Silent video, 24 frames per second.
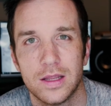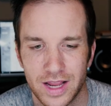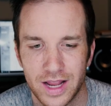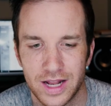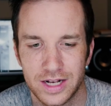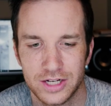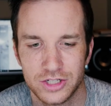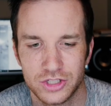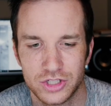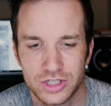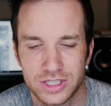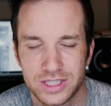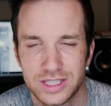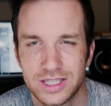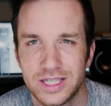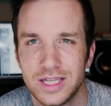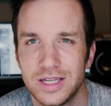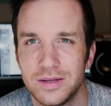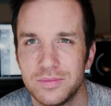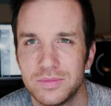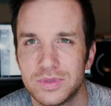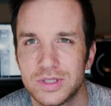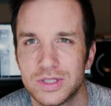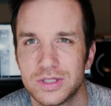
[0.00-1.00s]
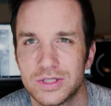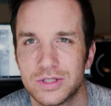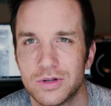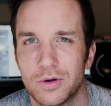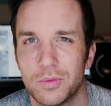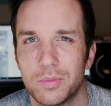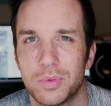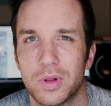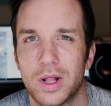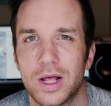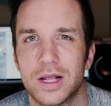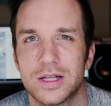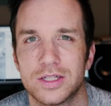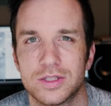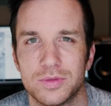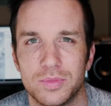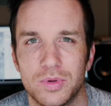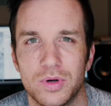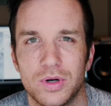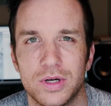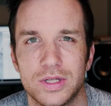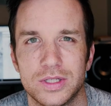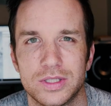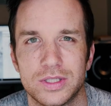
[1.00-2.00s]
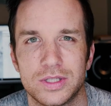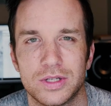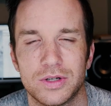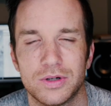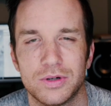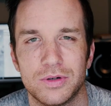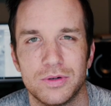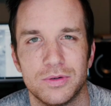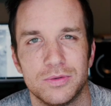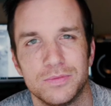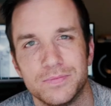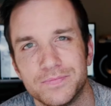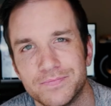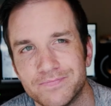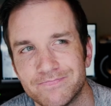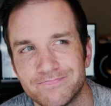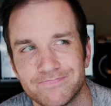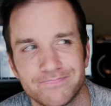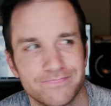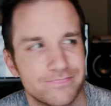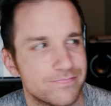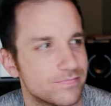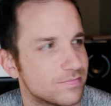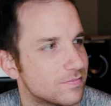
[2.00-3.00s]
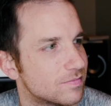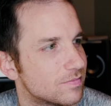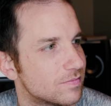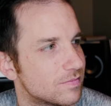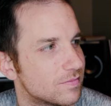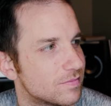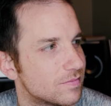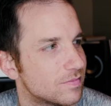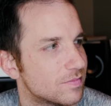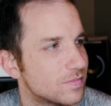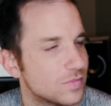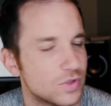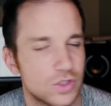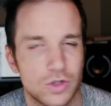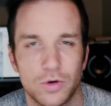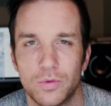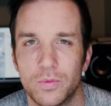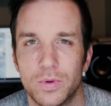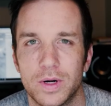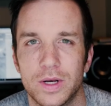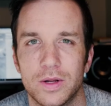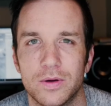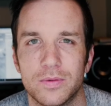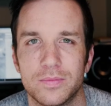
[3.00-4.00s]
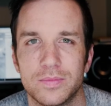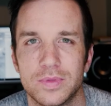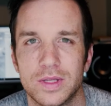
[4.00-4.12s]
And it just seemed so plausible and so real.